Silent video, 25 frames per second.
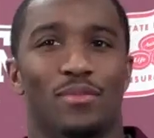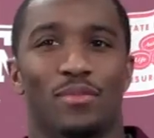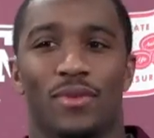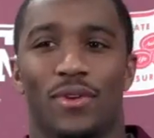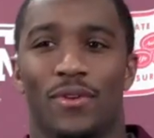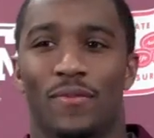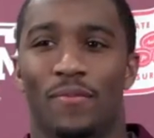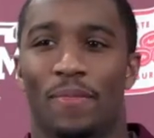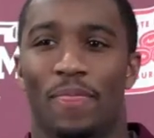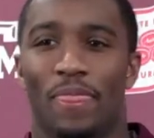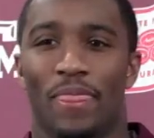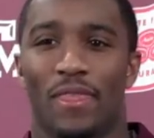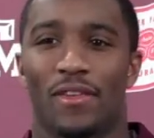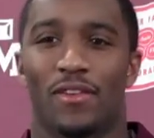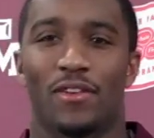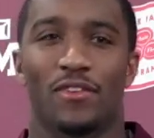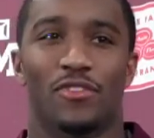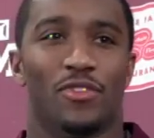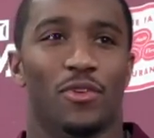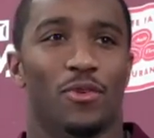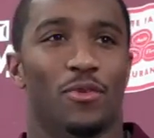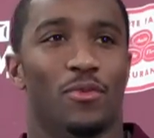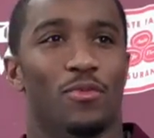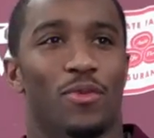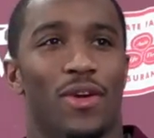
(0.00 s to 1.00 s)
but you're
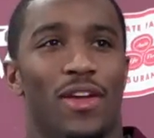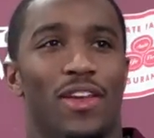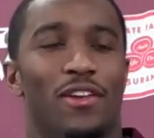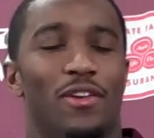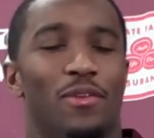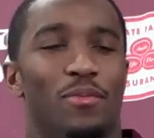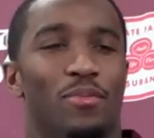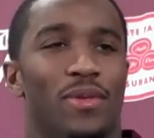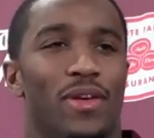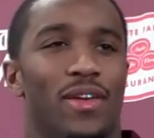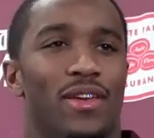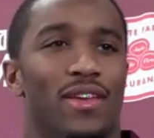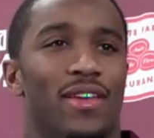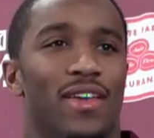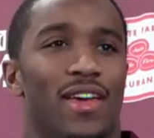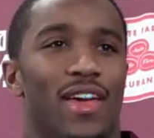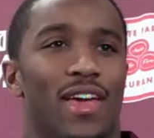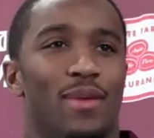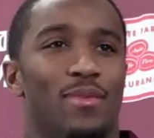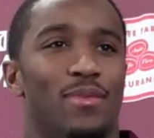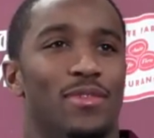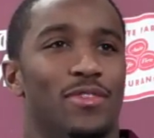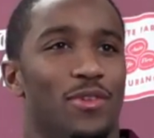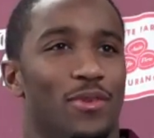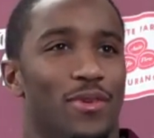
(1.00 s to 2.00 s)
so ready to play the
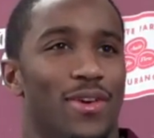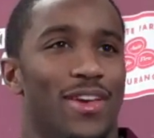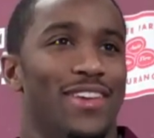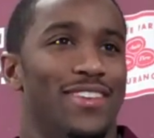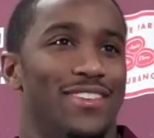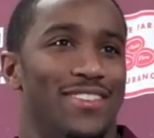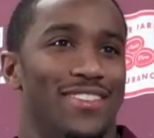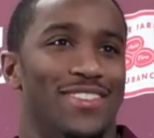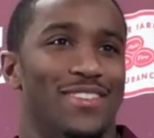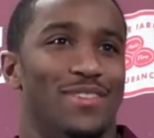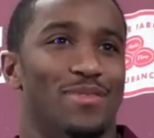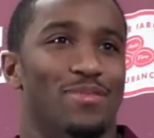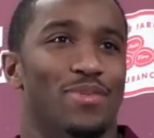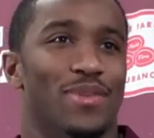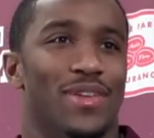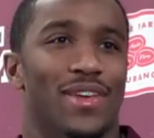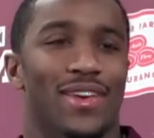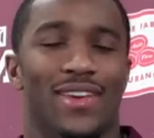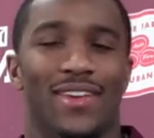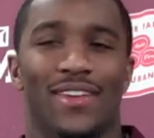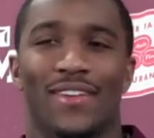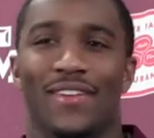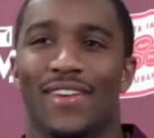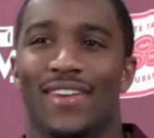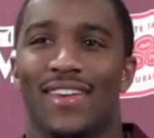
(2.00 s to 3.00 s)
game and so anxious to
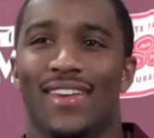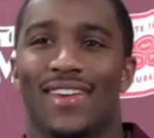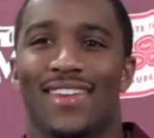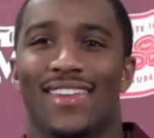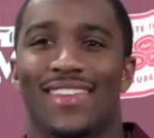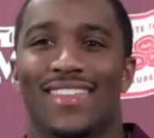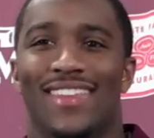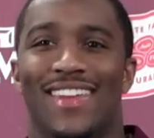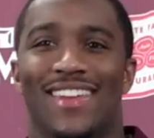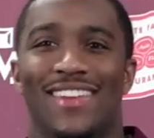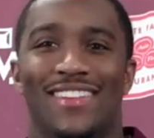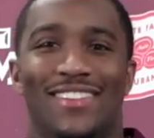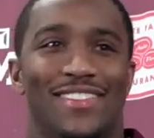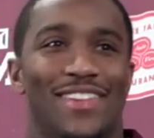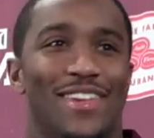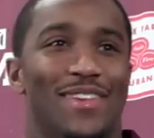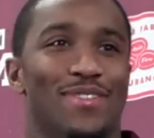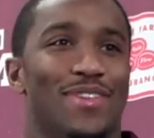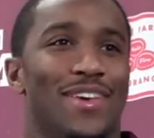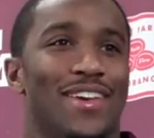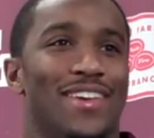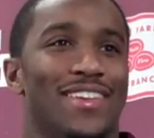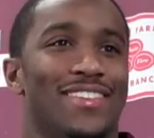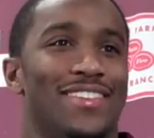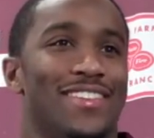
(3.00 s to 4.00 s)
play that it seems
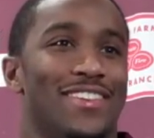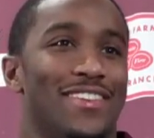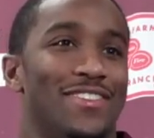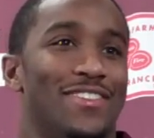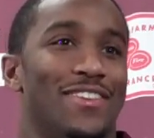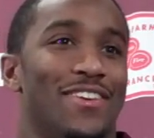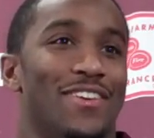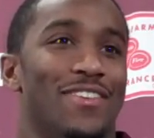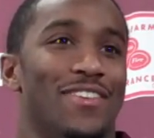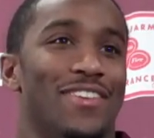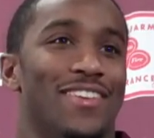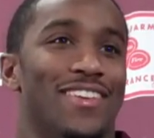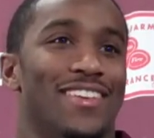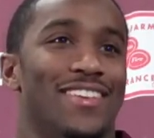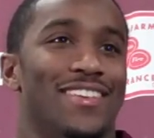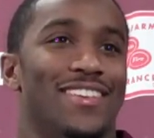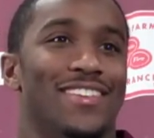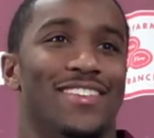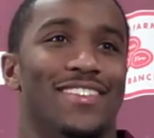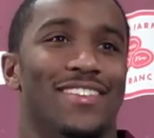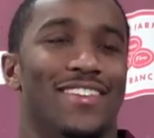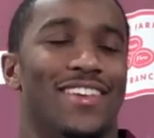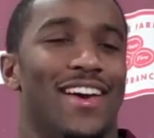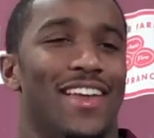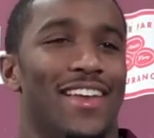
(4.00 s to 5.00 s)
like it's an eternity.
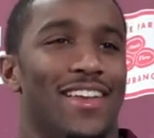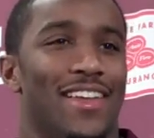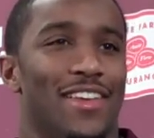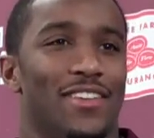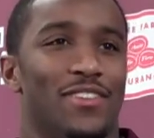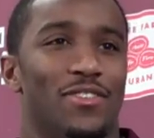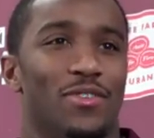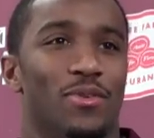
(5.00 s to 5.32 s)
It's kind of like